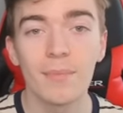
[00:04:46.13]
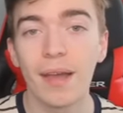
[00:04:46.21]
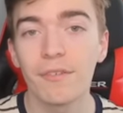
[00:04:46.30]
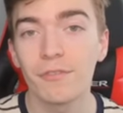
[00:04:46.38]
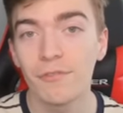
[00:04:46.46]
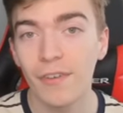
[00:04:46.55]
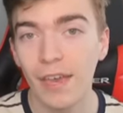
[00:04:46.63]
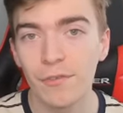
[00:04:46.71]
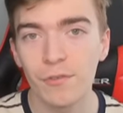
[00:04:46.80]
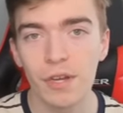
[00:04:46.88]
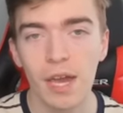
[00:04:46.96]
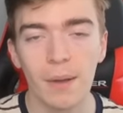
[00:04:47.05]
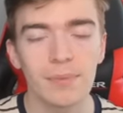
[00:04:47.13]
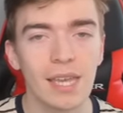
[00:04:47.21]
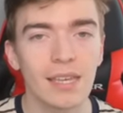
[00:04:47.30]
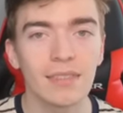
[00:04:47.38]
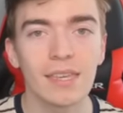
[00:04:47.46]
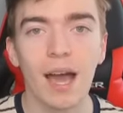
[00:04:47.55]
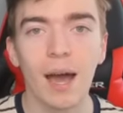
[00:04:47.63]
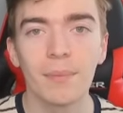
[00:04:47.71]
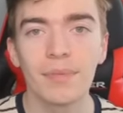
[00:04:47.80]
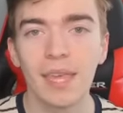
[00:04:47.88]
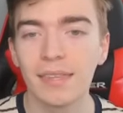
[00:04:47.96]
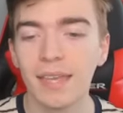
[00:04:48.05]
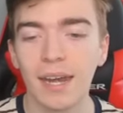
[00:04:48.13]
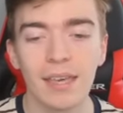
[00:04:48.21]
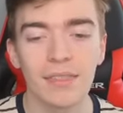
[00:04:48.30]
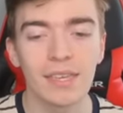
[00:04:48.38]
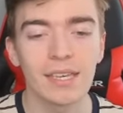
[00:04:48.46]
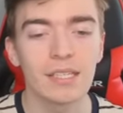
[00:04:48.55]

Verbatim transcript: My favorite update. The update that I think